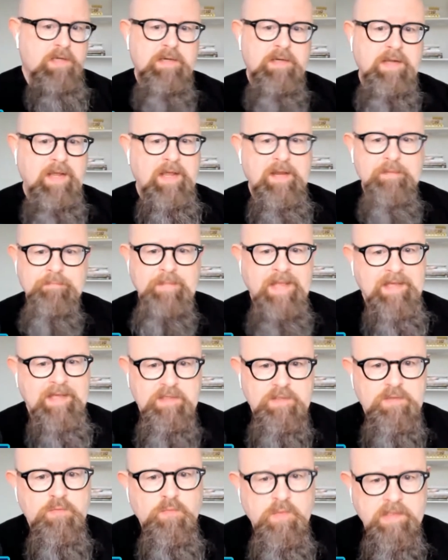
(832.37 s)
delete one
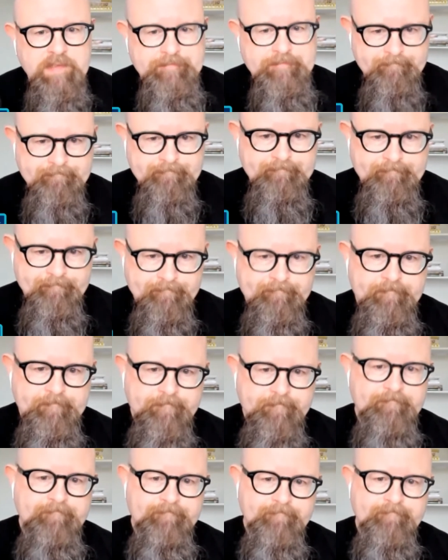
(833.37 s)
and make a new
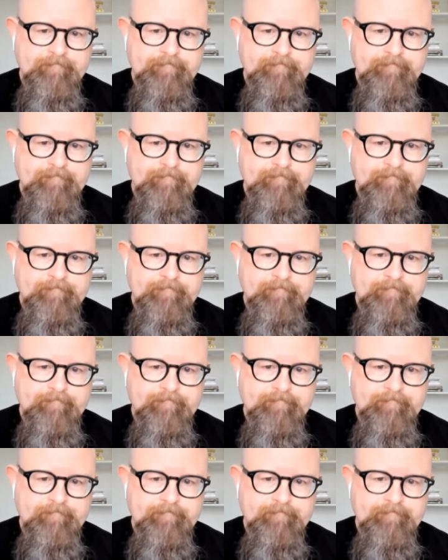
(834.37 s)
one.